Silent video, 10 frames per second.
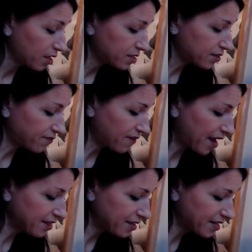to
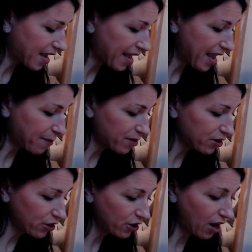find the
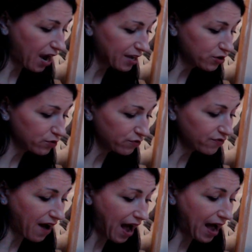diameter, I do
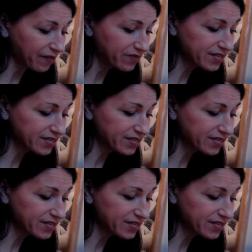5